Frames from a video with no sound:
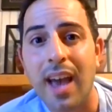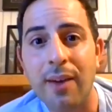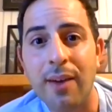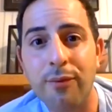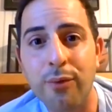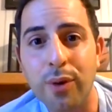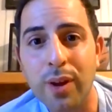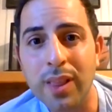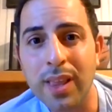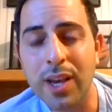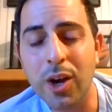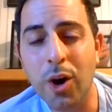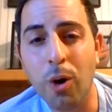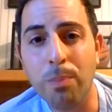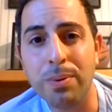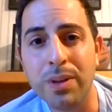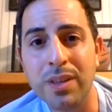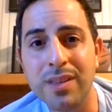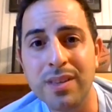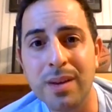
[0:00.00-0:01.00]
have really
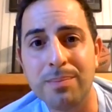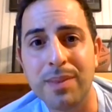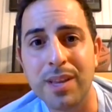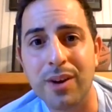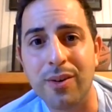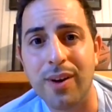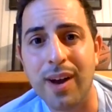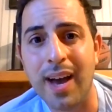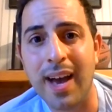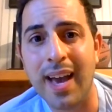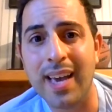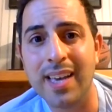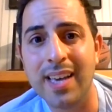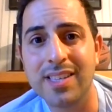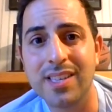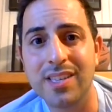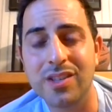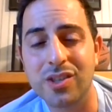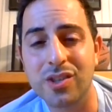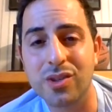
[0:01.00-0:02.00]
opened up their
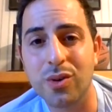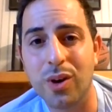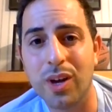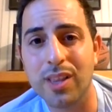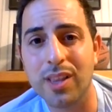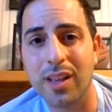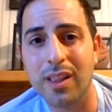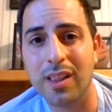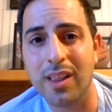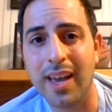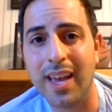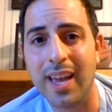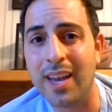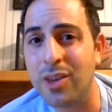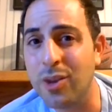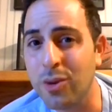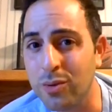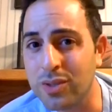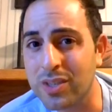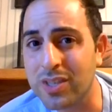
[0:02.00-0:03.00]
eyes and saw the light.
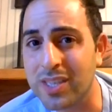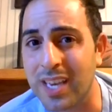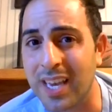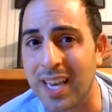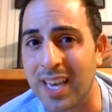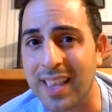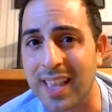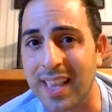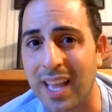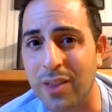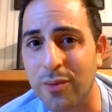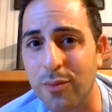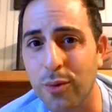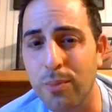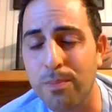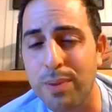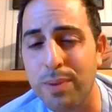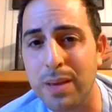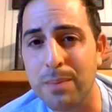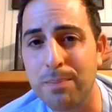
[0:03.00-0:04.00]
Are you seeing that
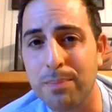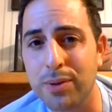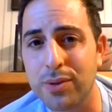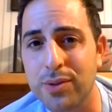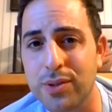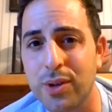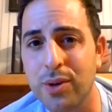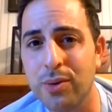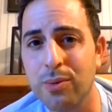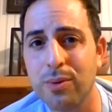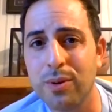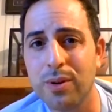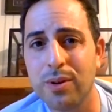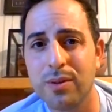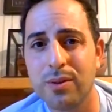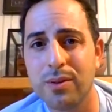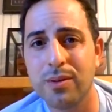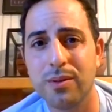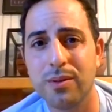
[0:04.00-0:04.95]
through people too?